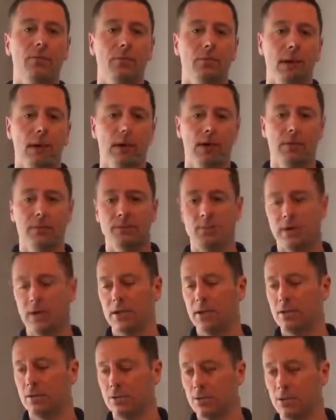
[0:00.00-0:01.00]
by
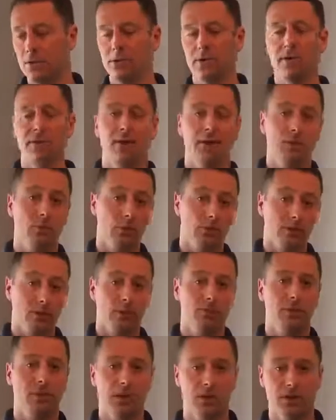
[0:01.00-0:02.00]
doing the thing with
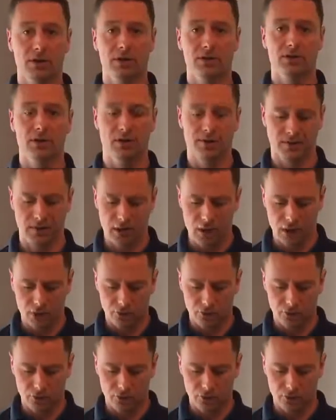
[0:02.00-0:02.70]
unplugging stuff,